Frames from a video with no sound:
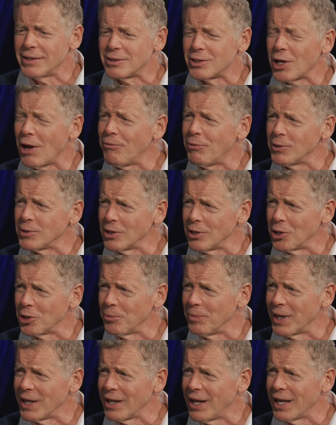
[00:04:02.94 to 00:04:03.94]
software is a little
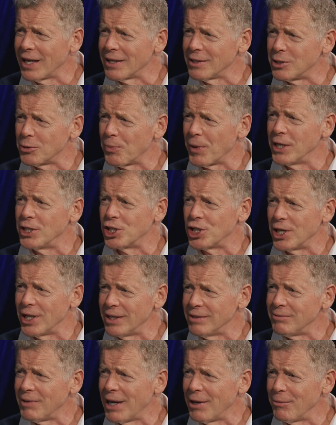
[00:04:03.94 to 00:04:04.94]
bit like a
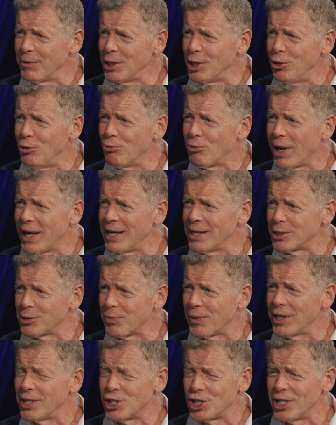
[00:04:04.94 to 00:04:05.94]
spreadsheet, right? When you write a
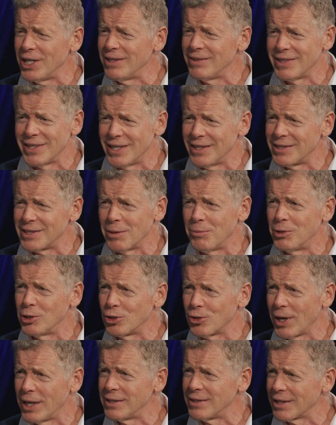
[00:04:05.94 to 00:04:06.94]
spreadsheet and then someone
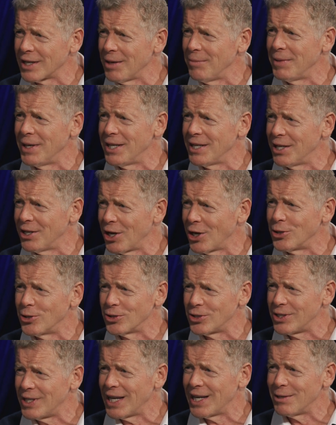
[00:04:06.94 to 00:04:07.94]
tries to come in and
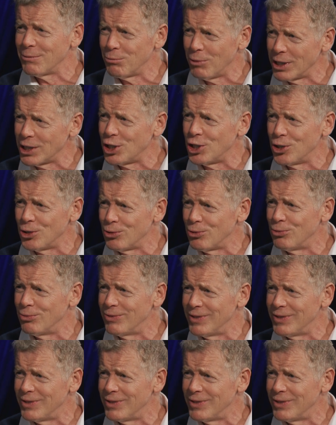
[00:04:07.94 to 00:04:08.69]
understand what you